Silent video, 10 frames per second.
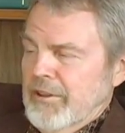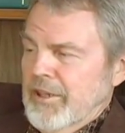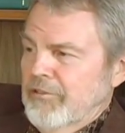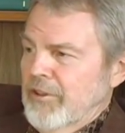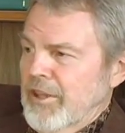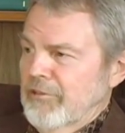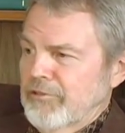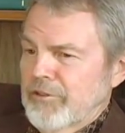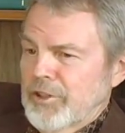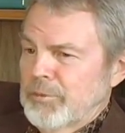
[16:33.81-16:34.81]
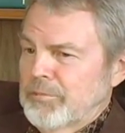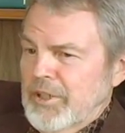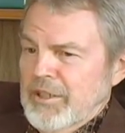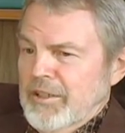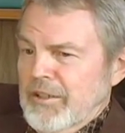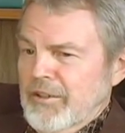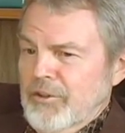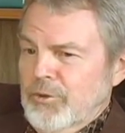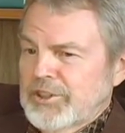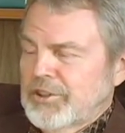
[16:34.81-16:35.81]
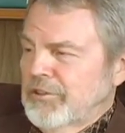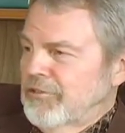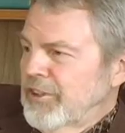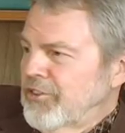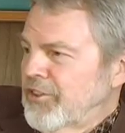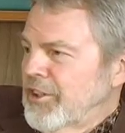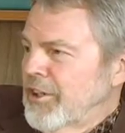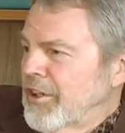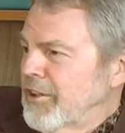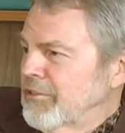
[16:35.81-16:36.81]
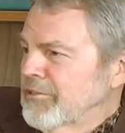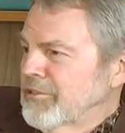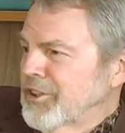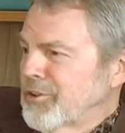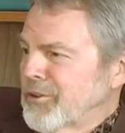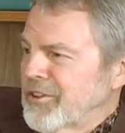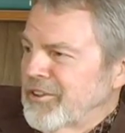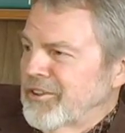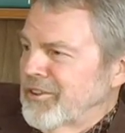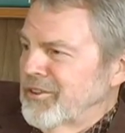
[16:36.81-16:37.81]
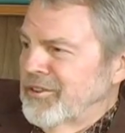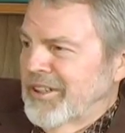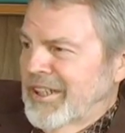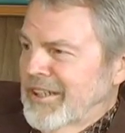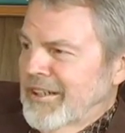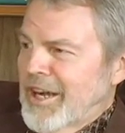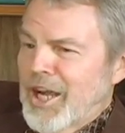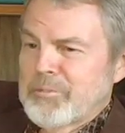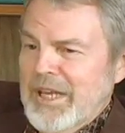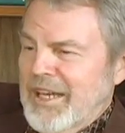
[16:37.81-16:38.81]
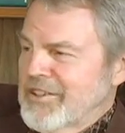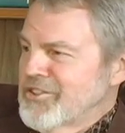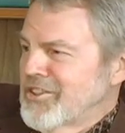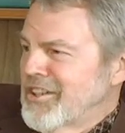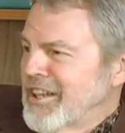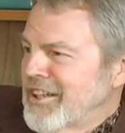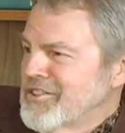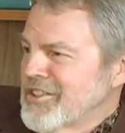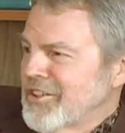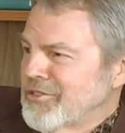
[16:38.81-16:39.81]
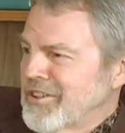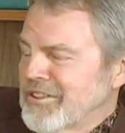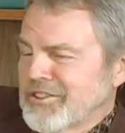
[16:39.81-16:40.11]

everything from the original VCR recorder to iPads today, etc.